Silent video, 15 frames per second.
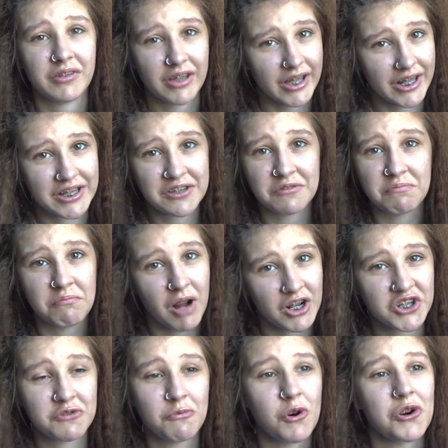it's
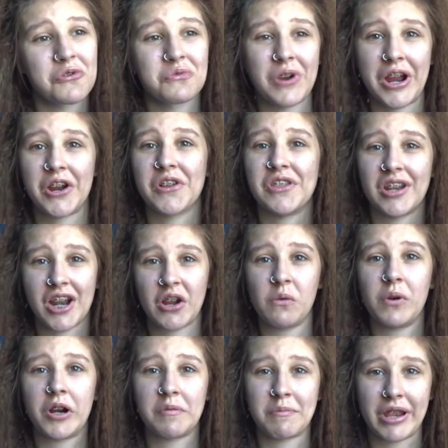much more rare that I
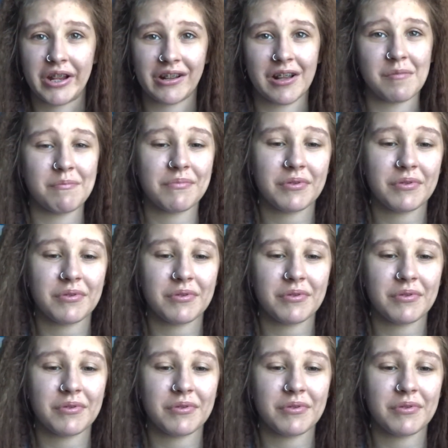wear makeup